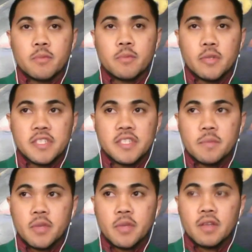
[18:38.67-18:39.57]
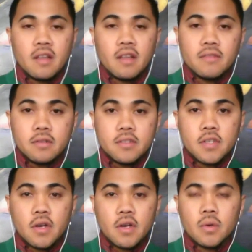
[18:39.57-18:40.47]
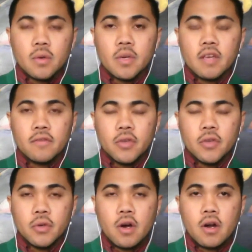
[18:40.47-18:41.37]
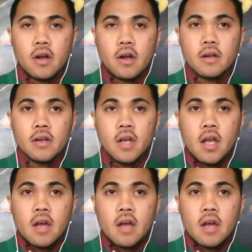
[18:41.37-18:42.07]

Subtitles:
per recipient level. So if you are